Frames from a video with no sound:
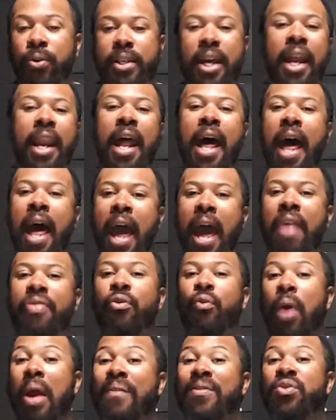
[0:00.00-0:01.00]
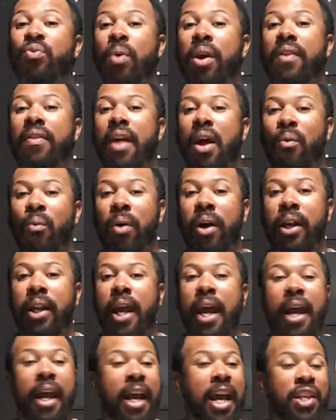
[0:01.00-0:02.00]
And I had the Ravens winning that one.
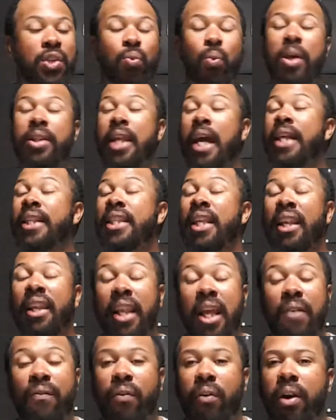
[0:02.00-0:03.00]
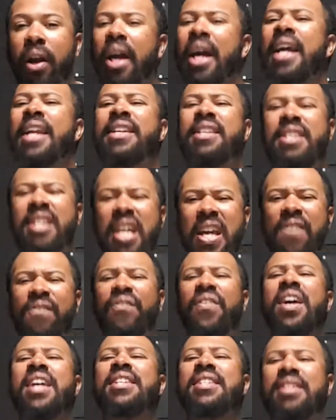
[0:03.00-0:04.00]
And guess what? They delivered.
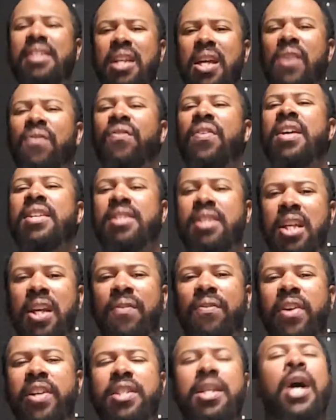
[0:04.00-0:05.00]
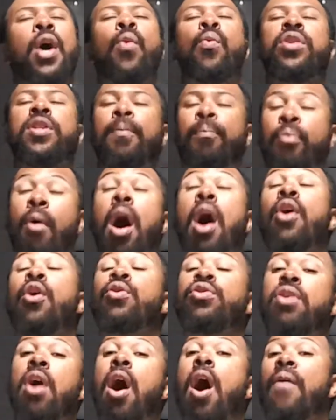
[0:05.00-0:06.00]
Defense. With the
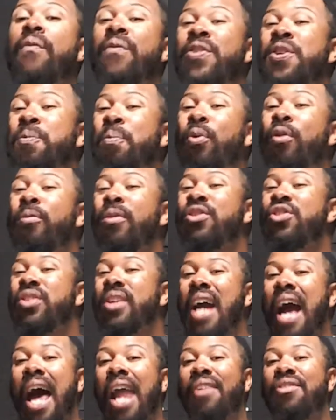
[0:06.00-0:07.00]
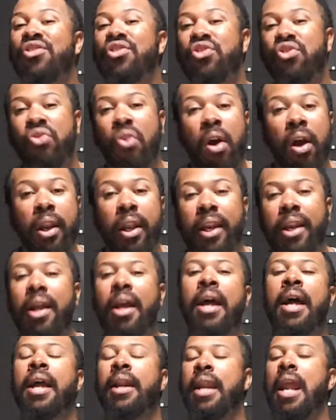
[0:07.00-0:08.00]
Broncos' offense pretty much kind of struggling,
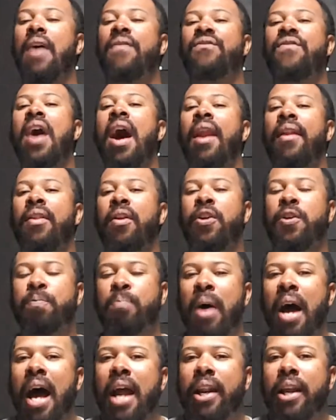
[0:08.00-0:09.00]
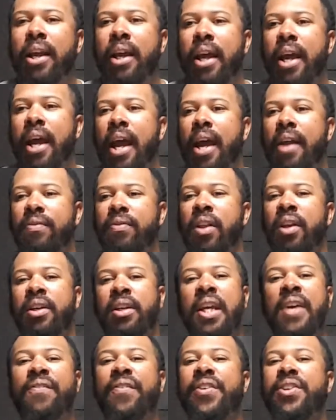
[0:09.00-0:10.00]
not finding their spot, the
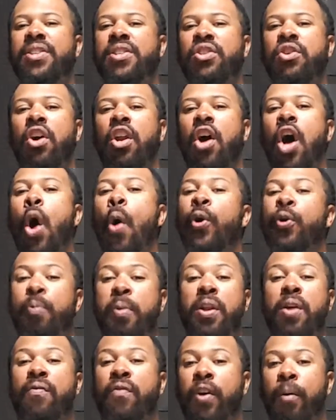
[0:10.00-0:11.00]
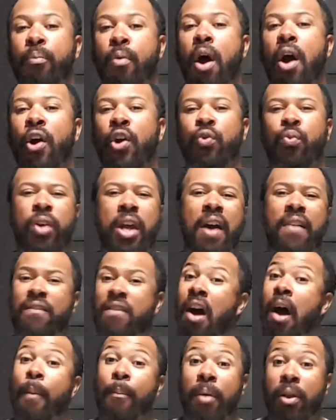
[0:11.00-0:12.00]
defense is going to always be there for the Broncos. We got
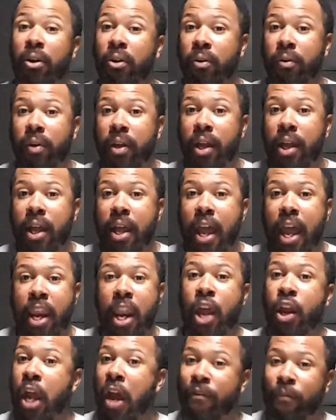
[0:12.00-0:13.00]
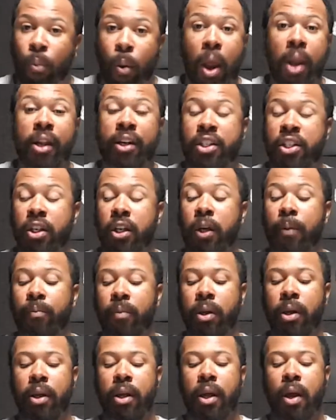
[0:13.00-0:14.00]
Von Miller. And now you have Bradley Chubb.
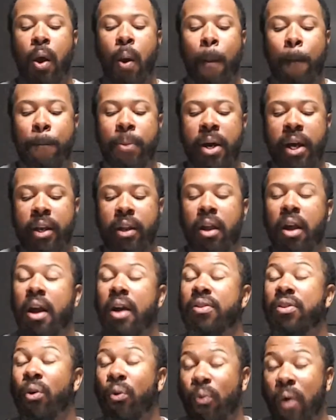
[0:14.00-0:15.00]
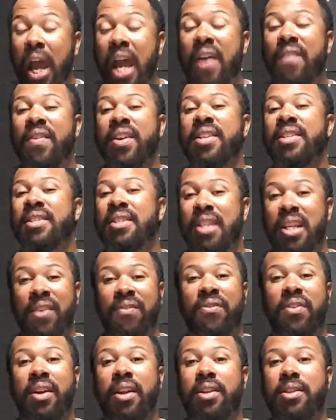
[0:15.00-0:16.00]
But the Ravens'
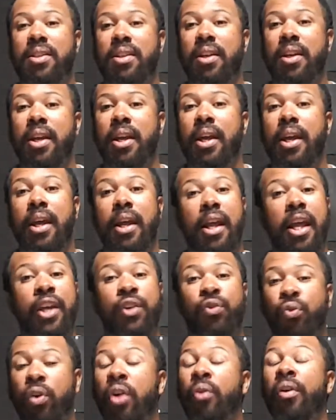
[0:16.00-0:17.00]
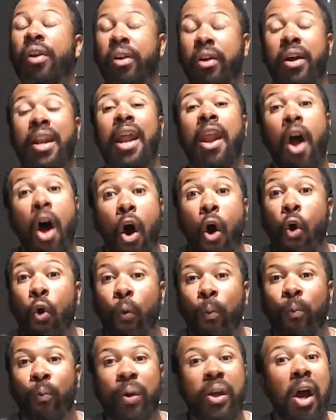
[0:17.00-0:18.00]
defense is really, really good at
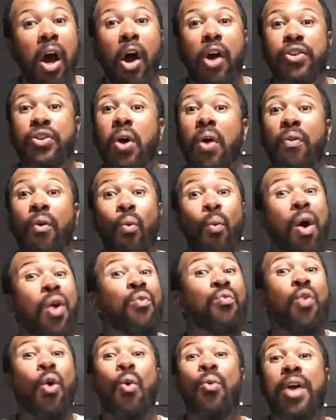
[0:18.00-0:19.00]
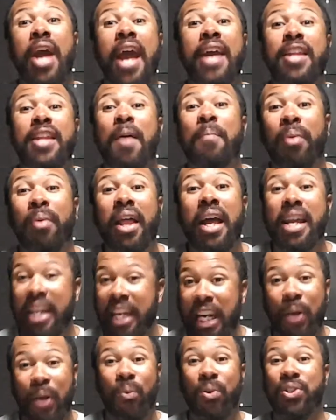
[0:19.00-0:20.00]
home. We all saw the one road game they played,
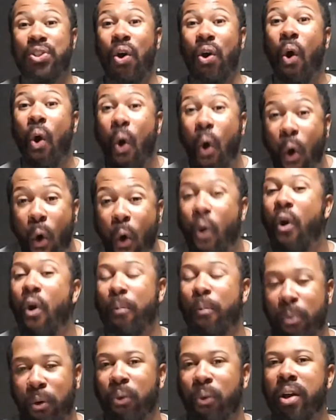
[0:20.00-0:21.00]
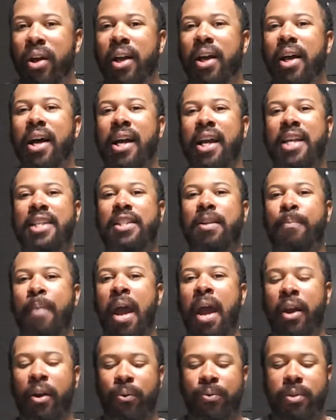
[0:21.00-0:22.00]
and it was horrible against the
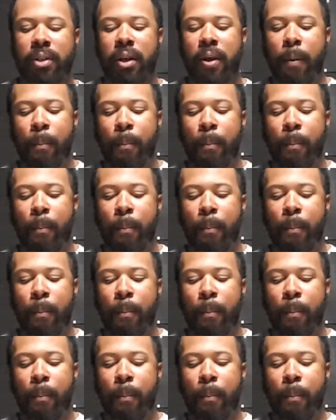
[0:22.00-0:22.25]
Bengals.